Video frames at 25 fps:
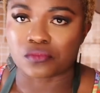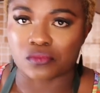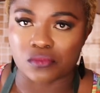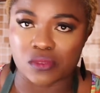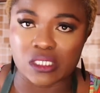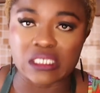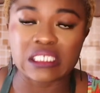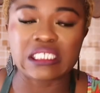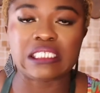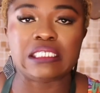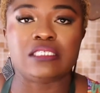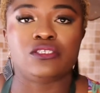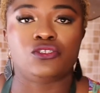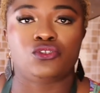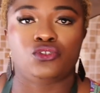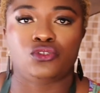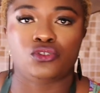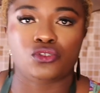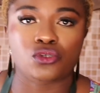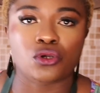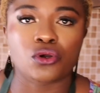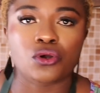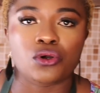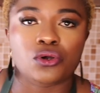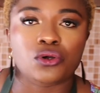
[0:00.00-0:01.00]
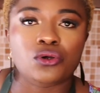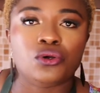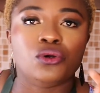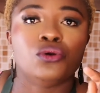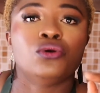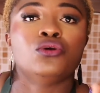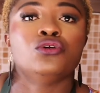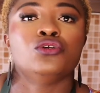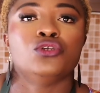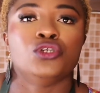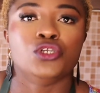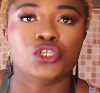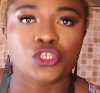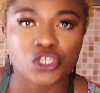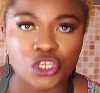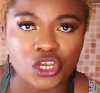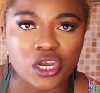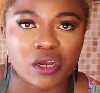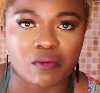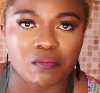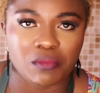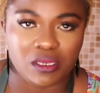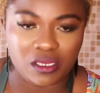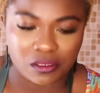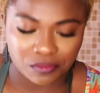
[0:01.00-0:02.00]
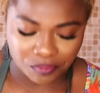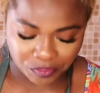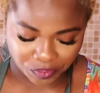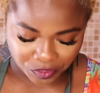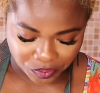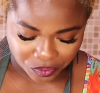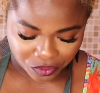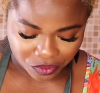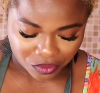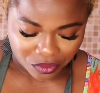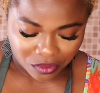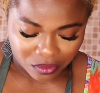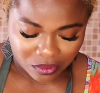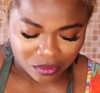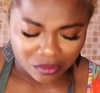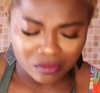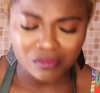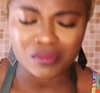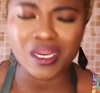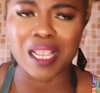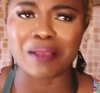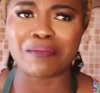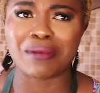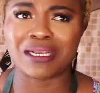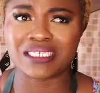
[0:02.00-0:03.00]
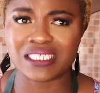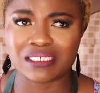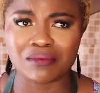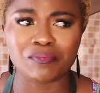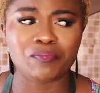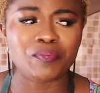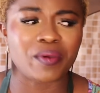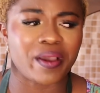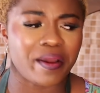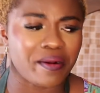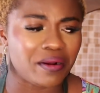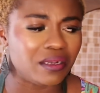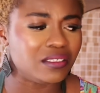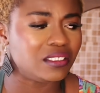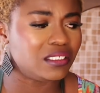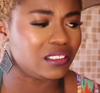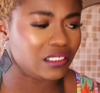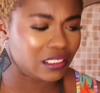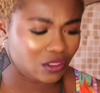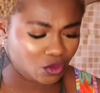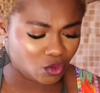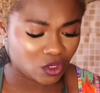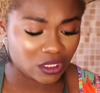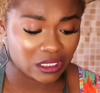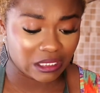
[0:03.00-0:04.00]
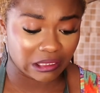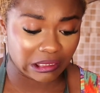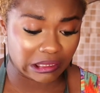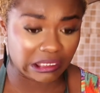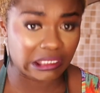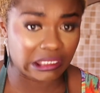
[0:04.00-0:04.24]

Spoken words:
this is so yummy. Imagine pairing this with the